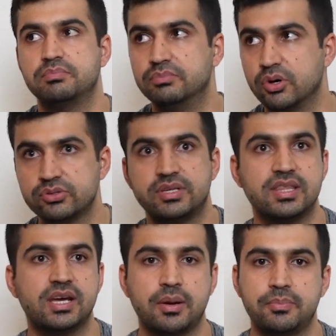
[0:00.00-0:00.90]
mostly
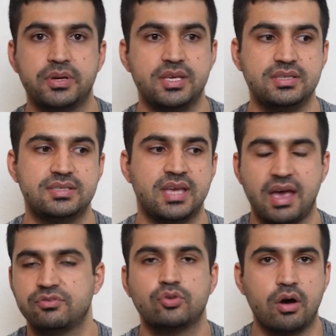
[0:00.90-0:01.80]
the companies
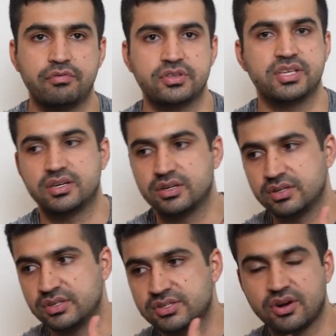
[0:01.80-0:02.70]
have to offer their
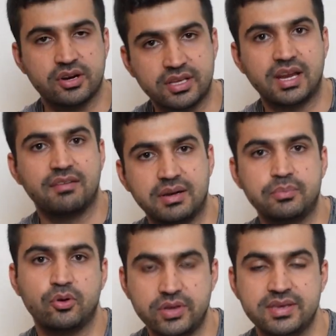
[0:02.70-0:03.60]
starting level
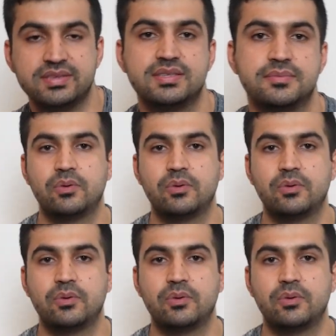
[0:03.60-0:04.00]
employees,